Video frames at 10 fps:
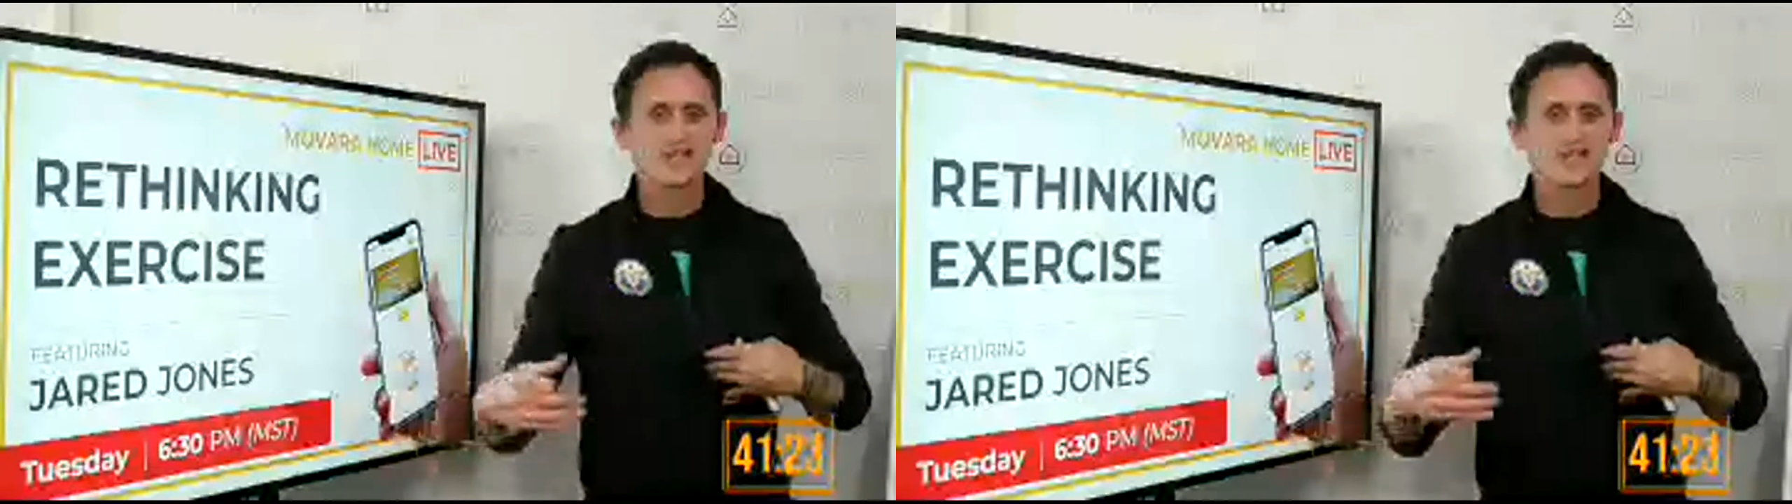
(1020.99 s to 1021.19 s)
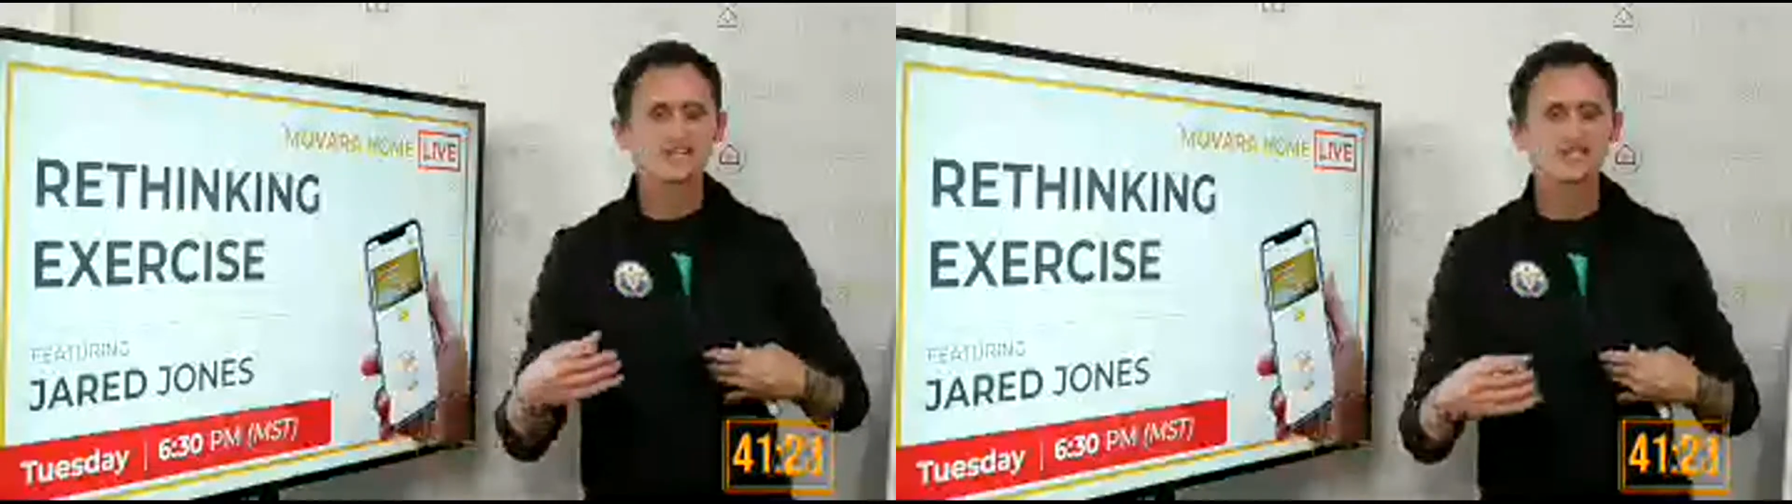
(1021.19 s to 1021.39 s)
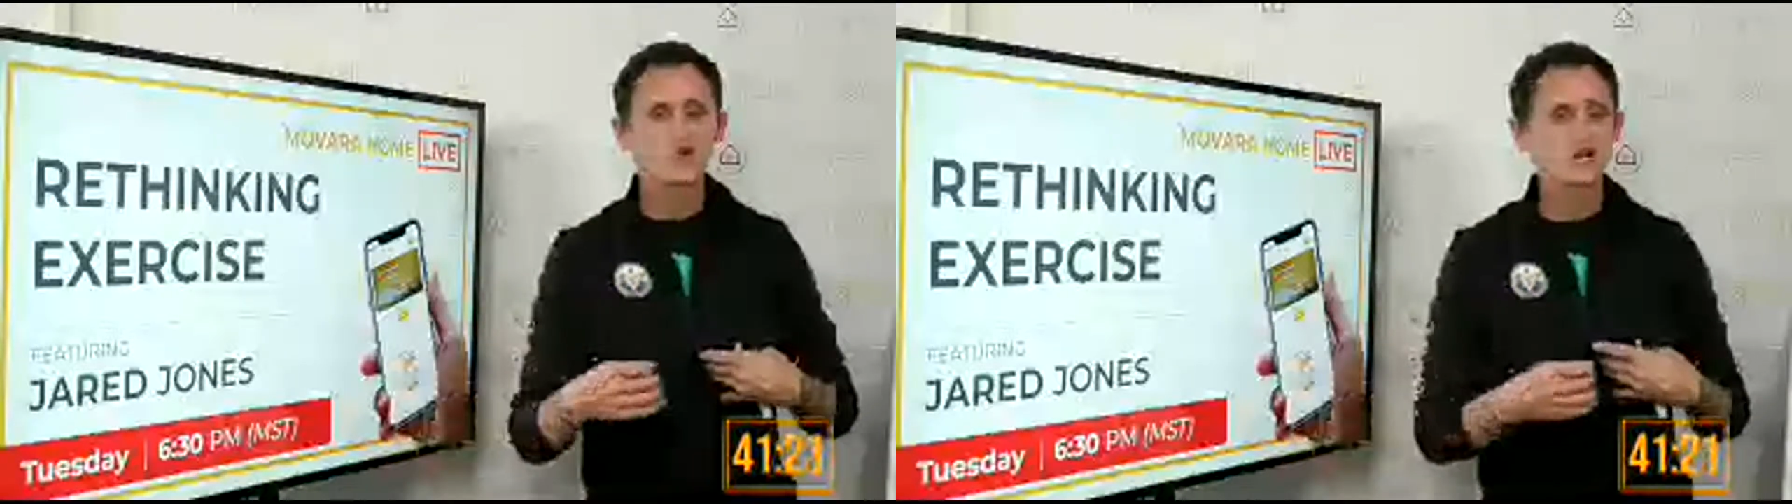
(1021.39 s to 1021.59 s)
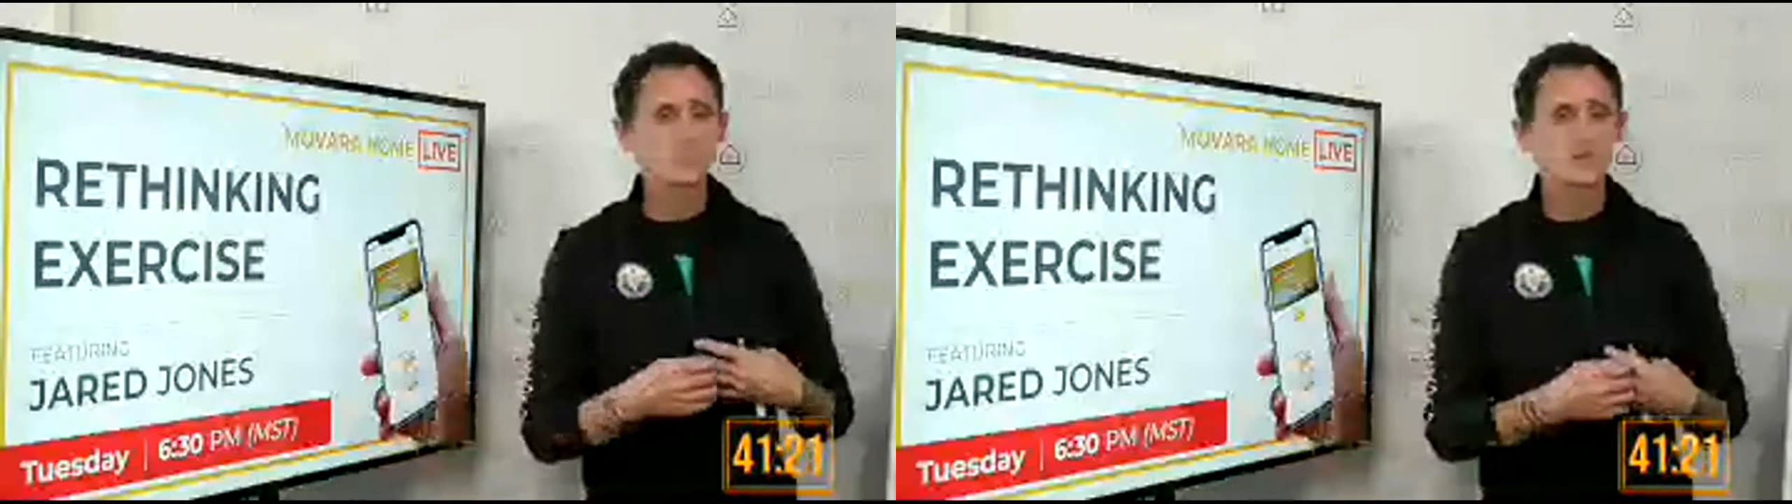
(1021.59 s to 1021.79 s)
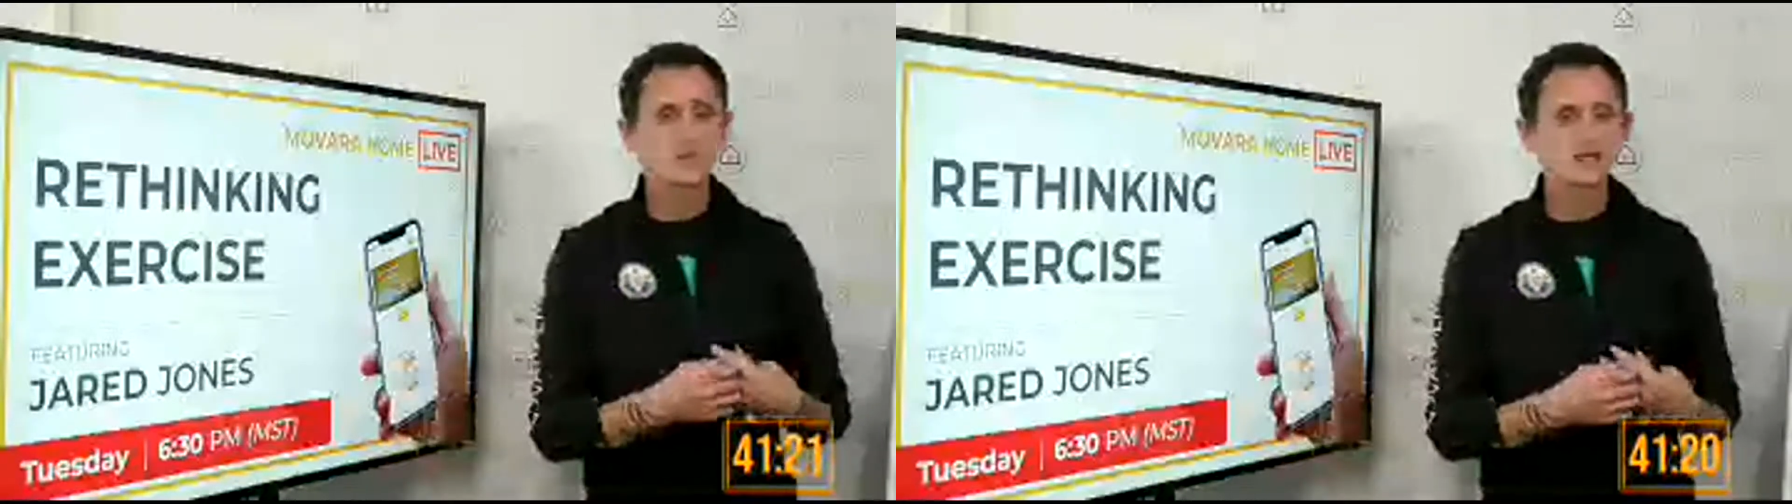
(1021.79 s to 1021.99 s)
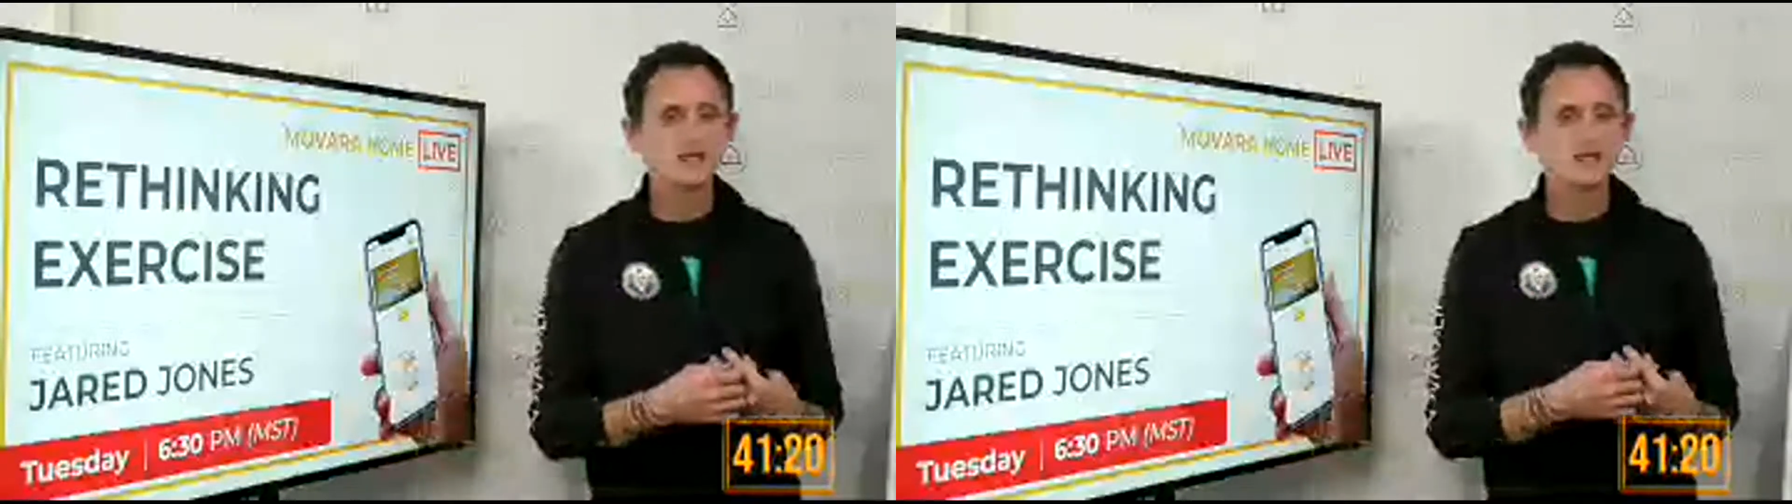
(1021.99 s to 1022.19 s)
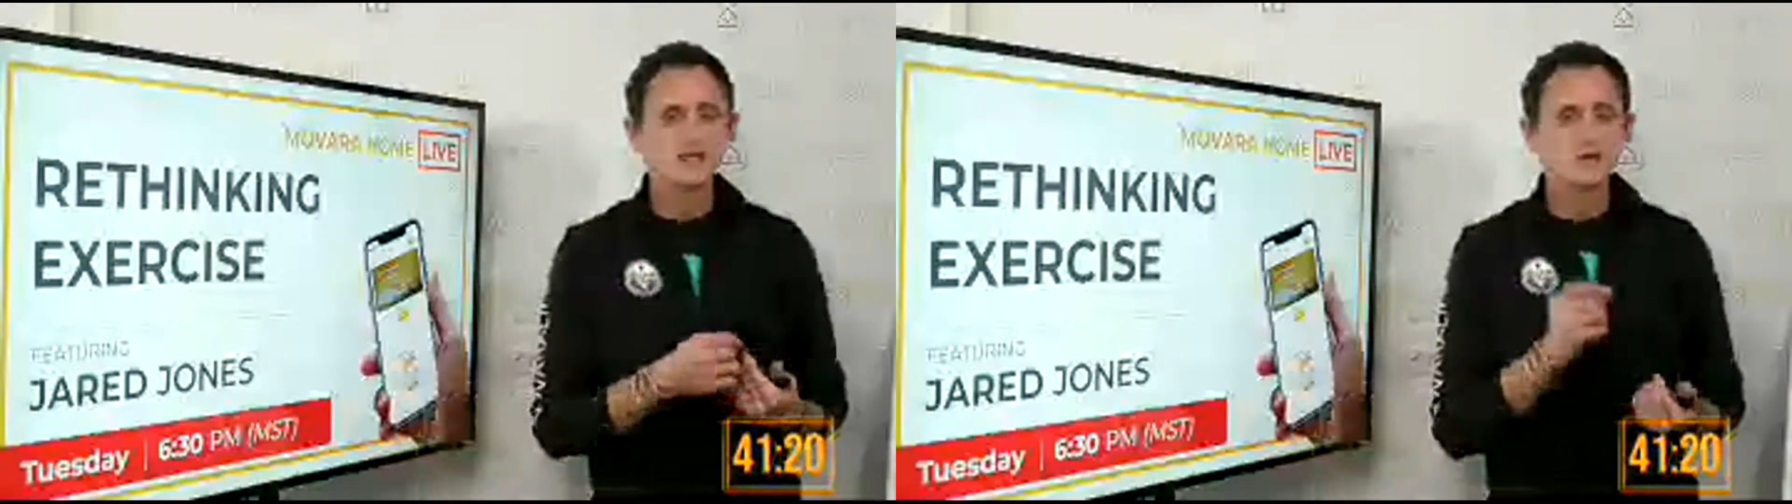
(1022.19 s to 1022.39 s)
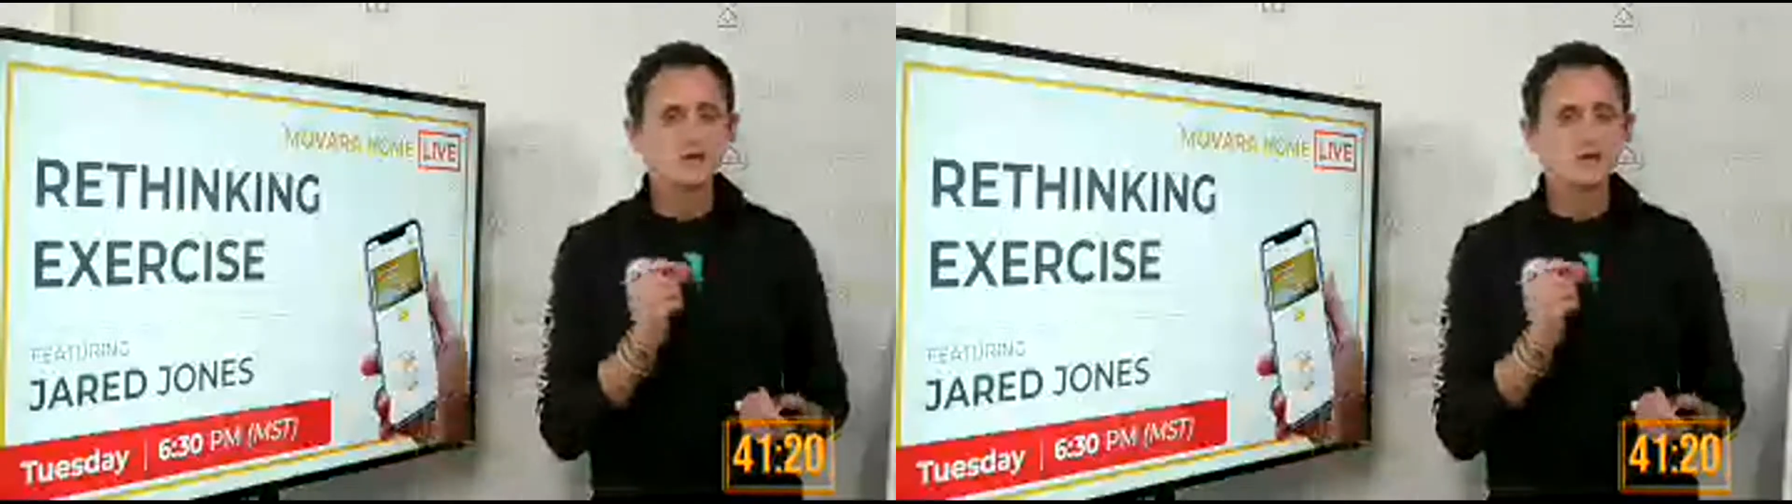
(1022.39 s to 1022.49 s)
It's going to be